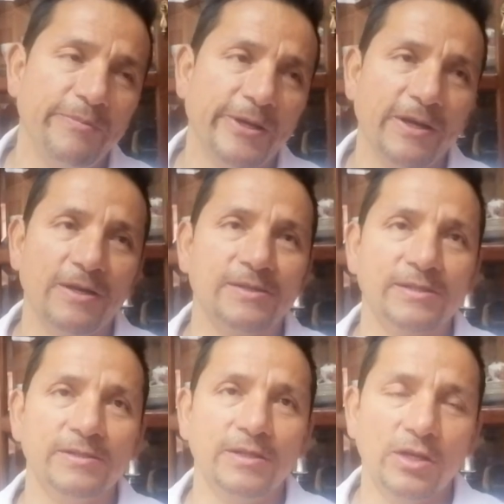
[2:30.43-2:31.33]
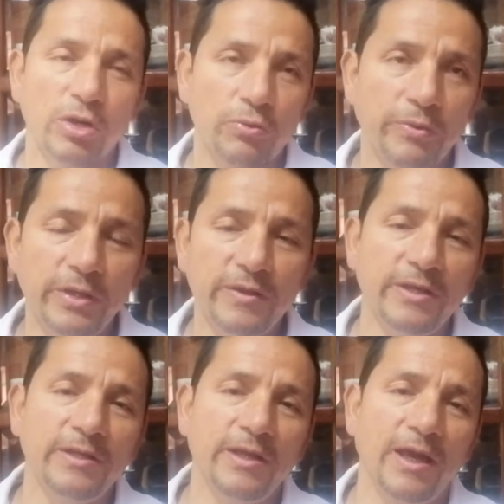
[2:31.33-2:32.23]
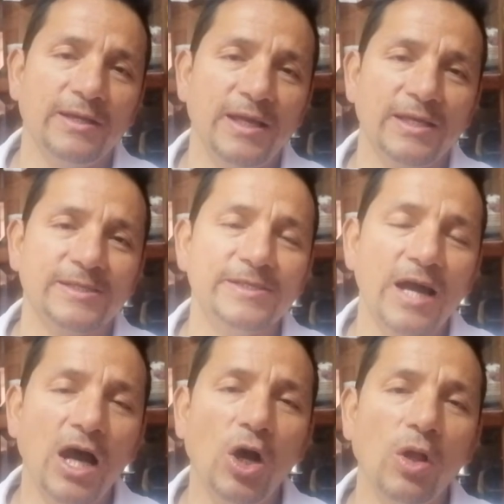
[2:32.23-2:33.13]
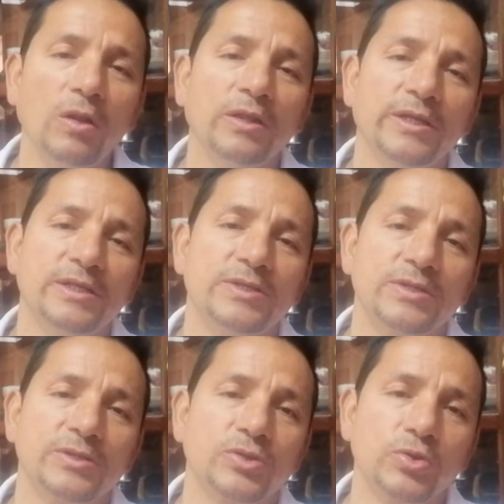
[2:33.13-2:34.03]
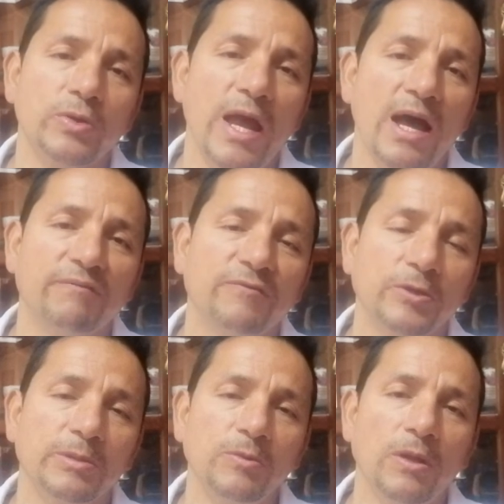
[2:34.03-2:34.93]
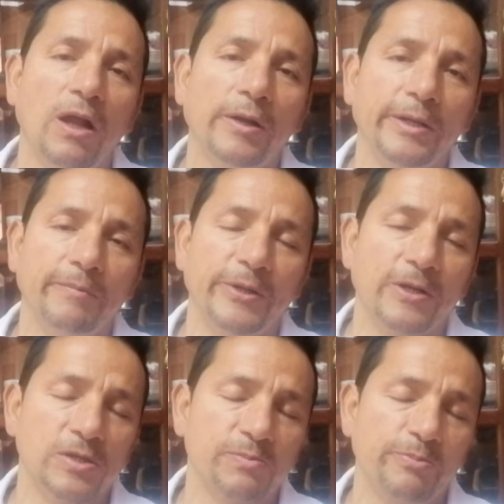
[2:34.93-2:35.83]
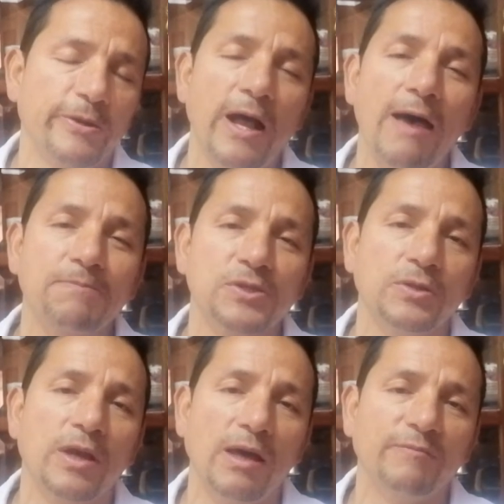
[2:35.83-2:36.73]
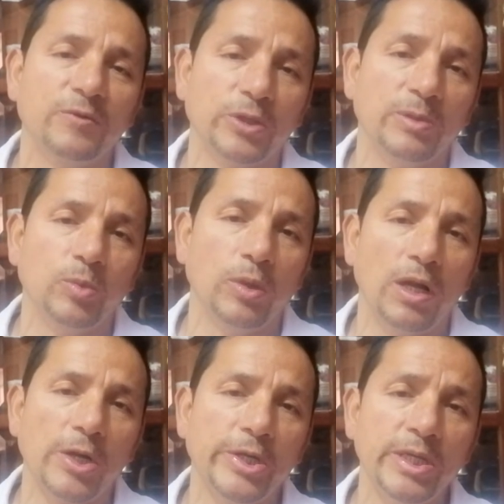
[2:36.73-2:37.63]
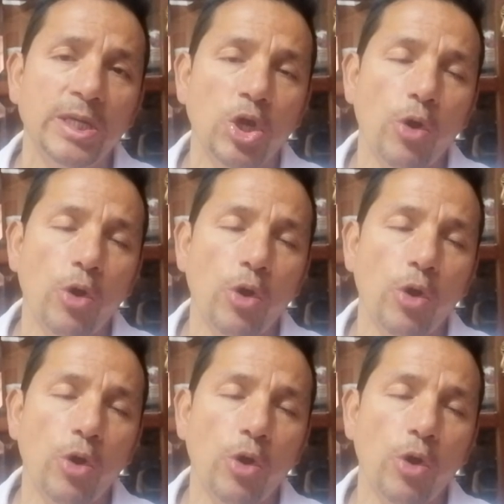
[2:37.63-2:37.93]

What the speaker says: Because reading, it's not only to have vocabulary, because perhaps you got vocabulary,